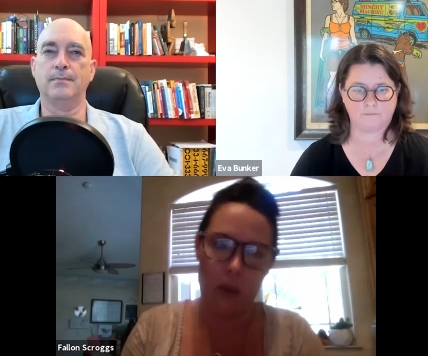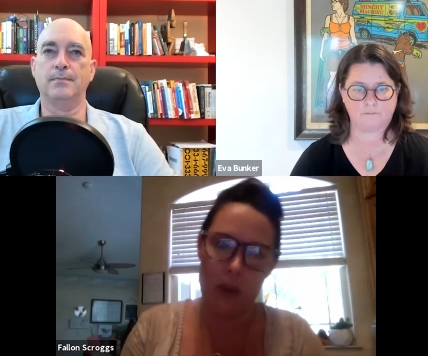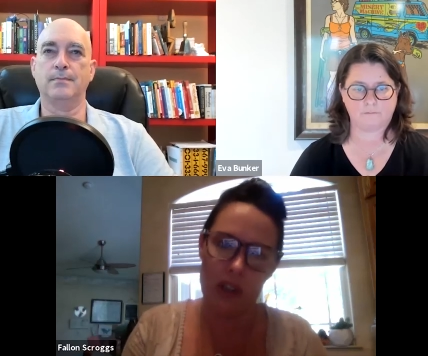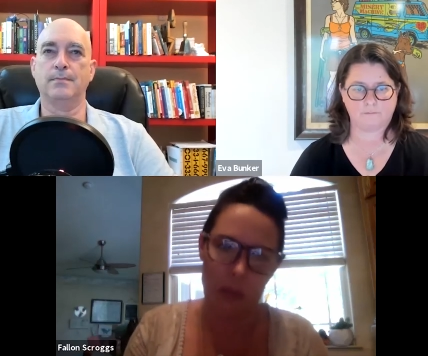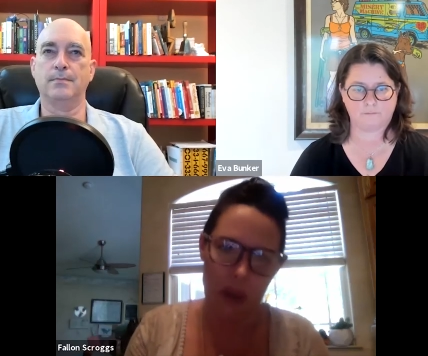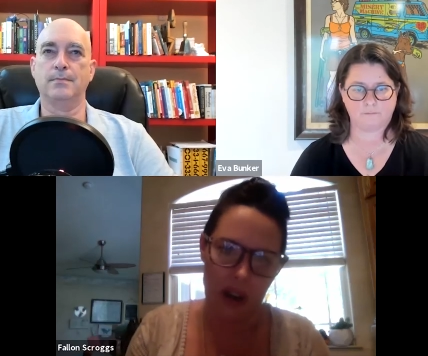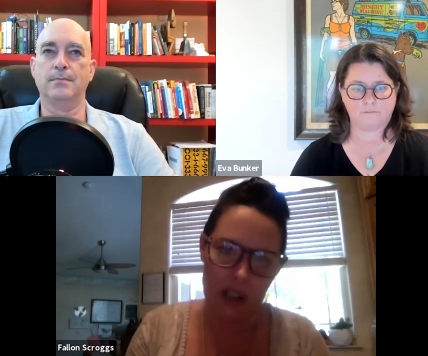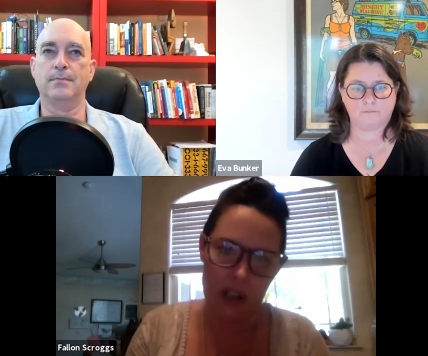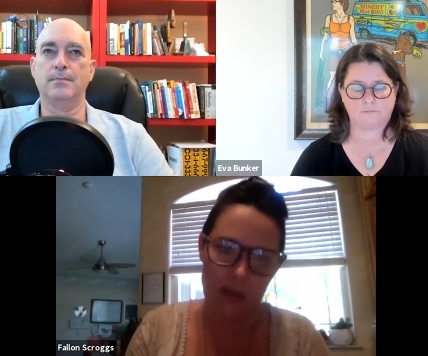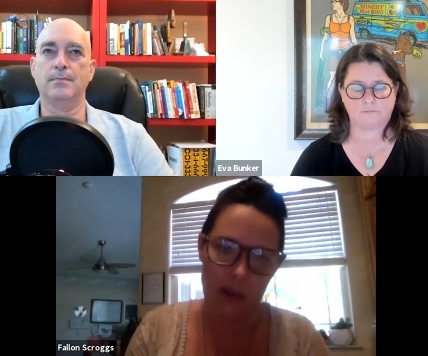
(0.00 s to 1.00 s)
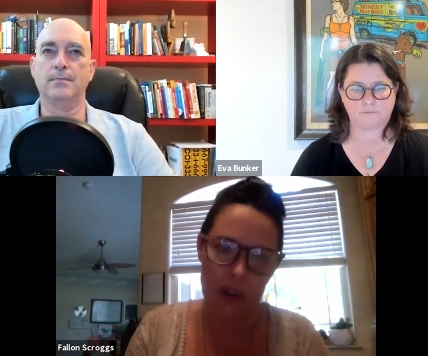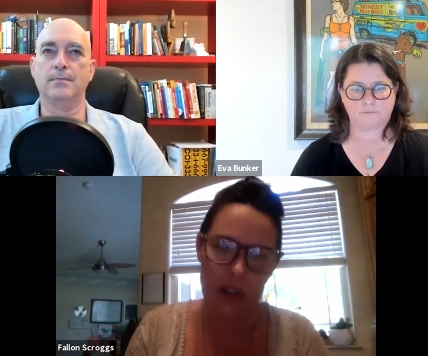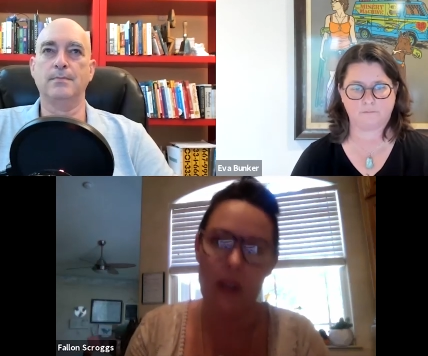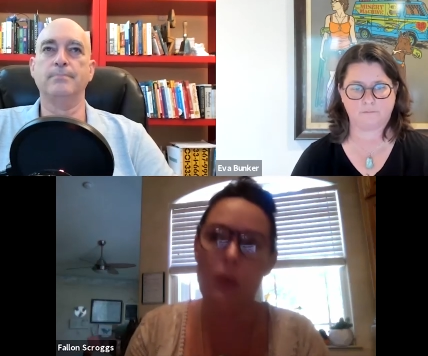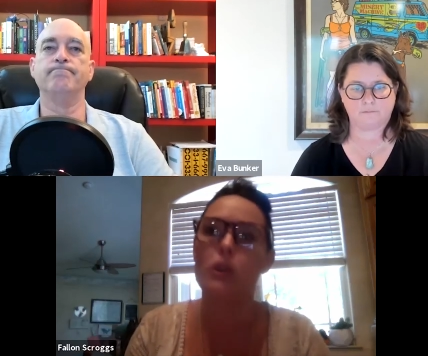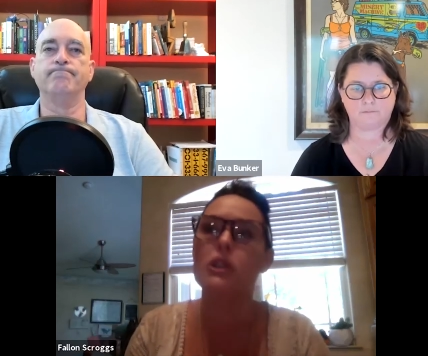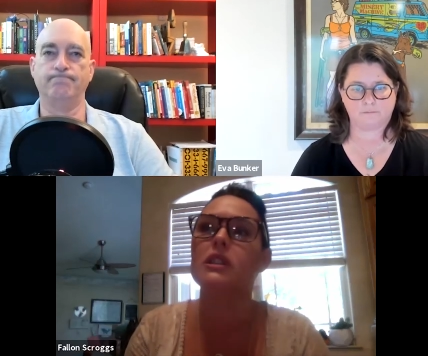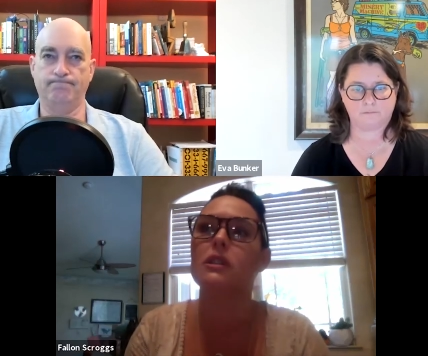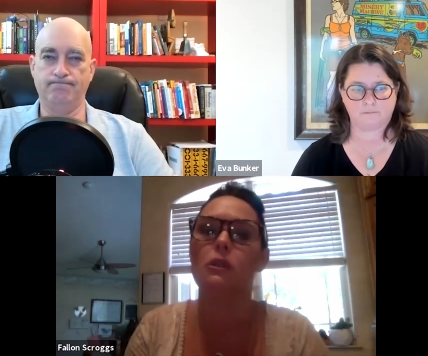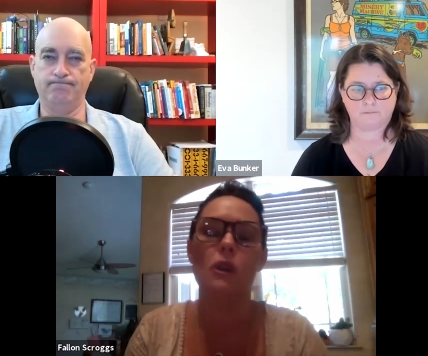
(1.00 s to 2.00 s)
Speaker 1: were still my customers, and they were
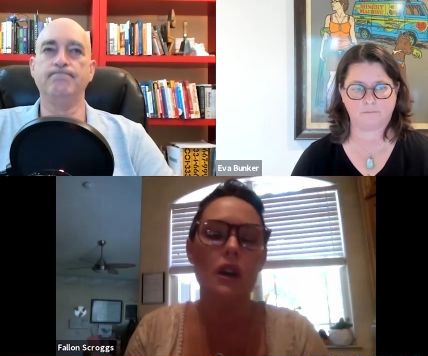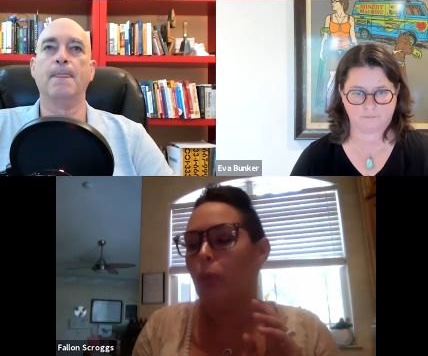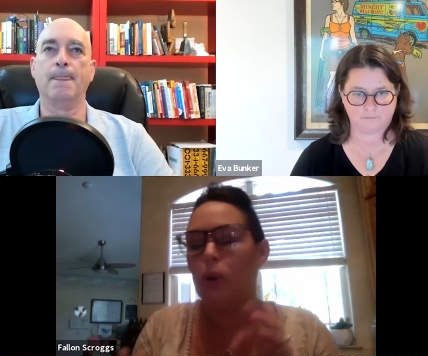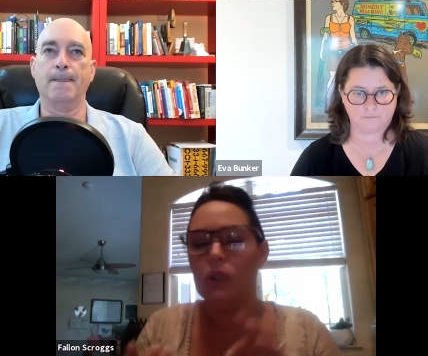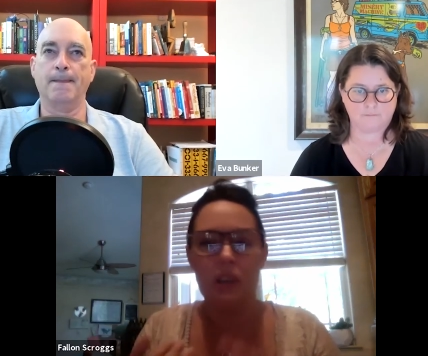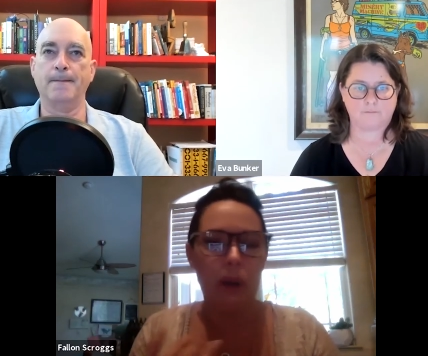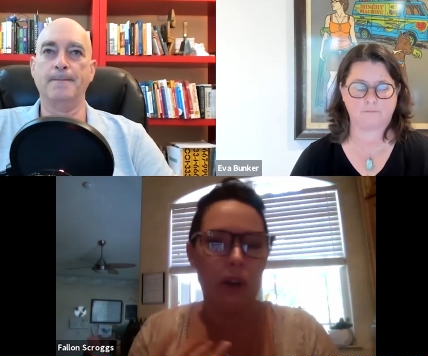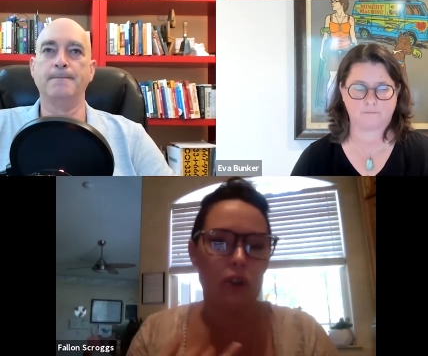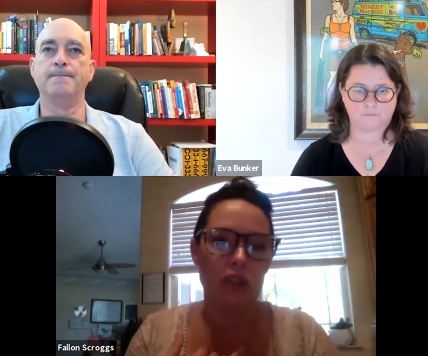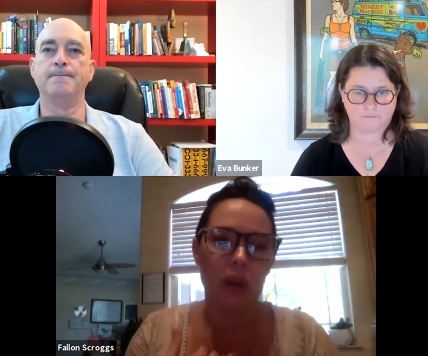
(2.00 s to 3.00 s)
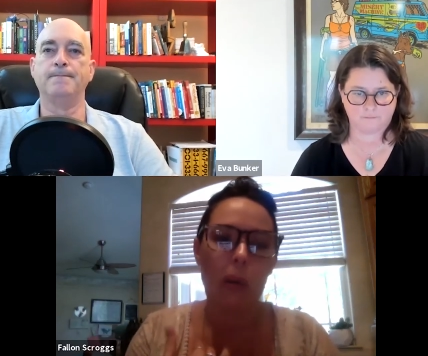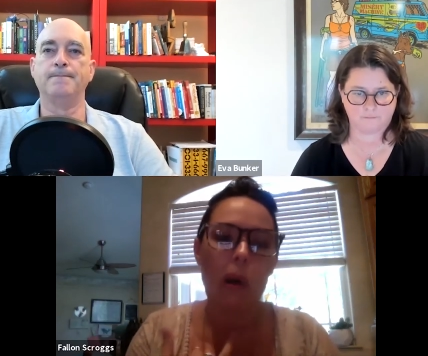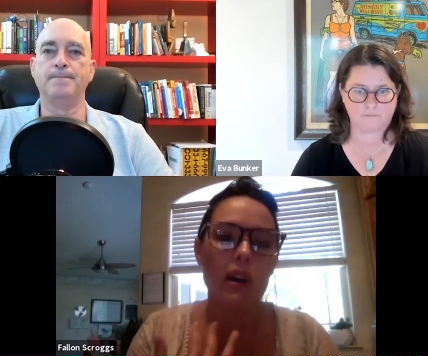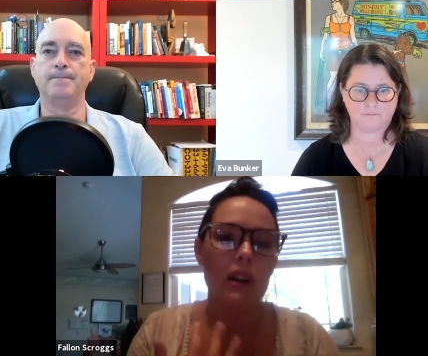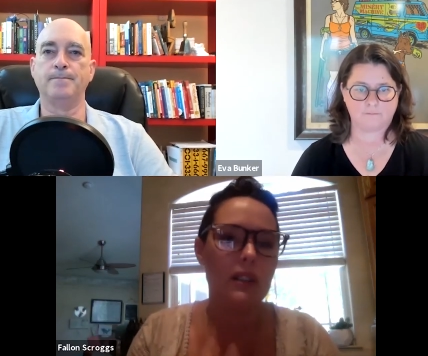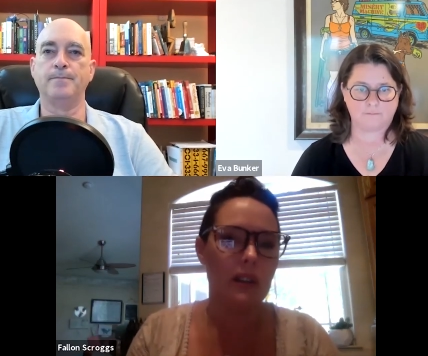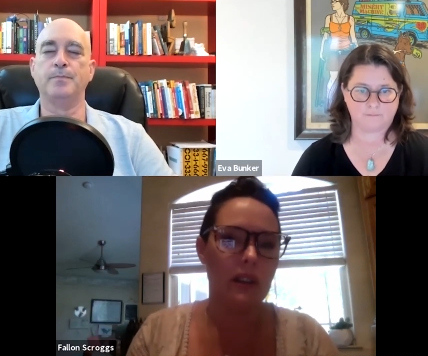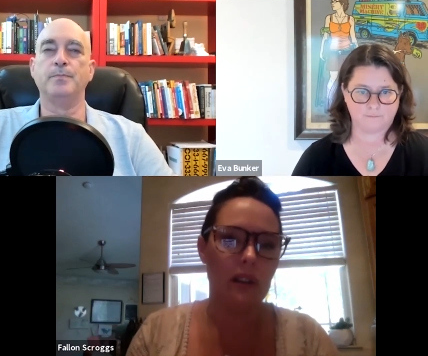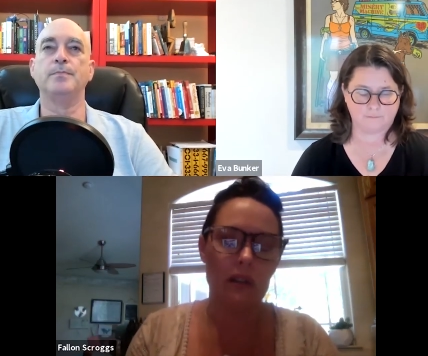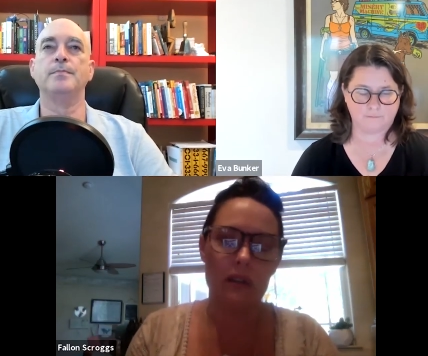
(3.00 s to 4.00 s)
still posting pictures of my products
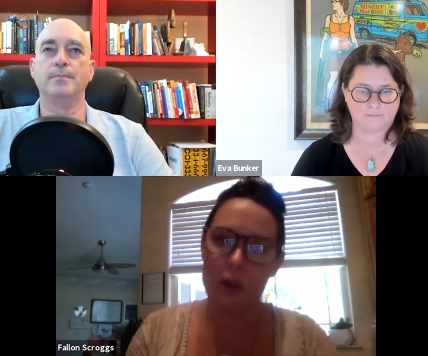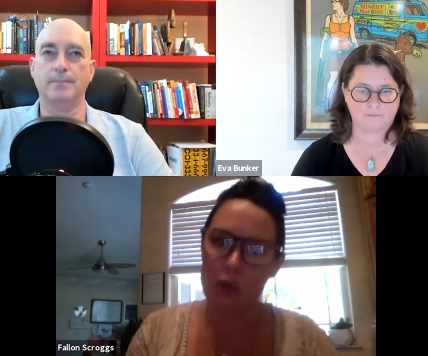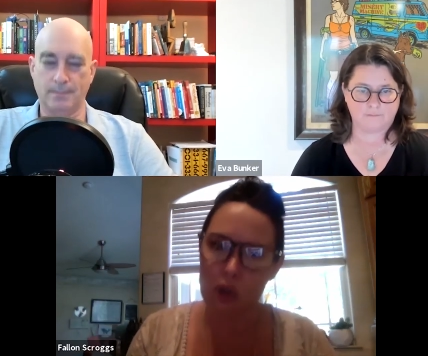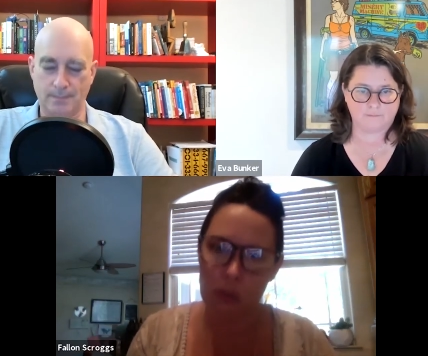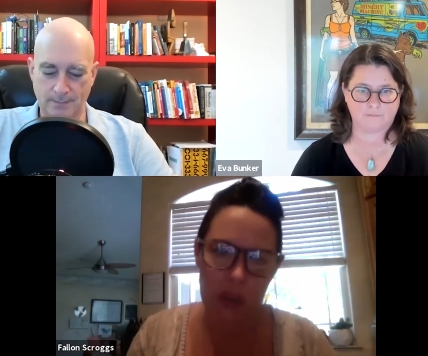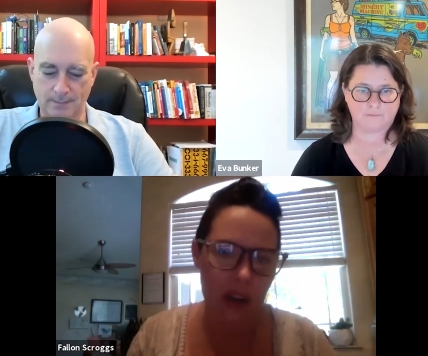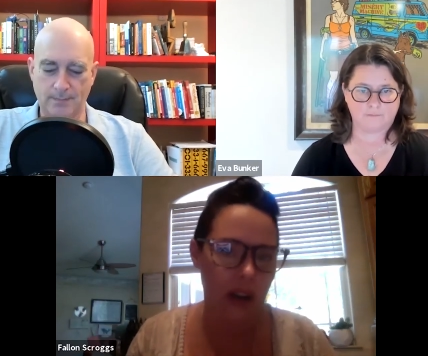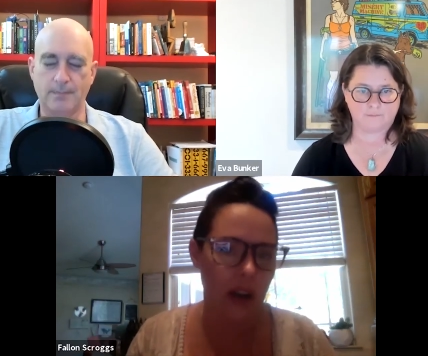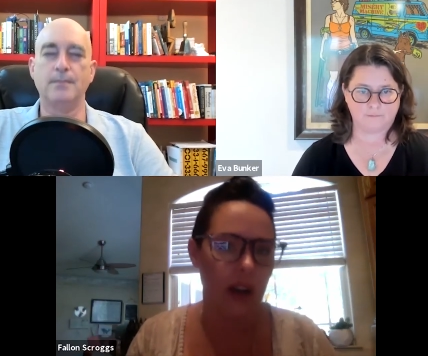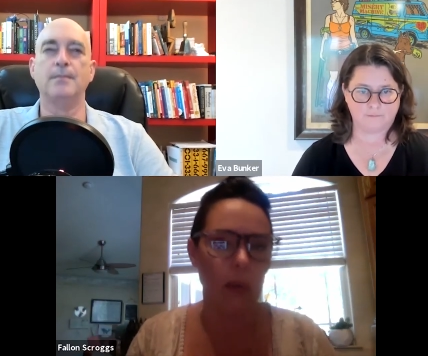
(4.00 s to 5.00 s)
on social media and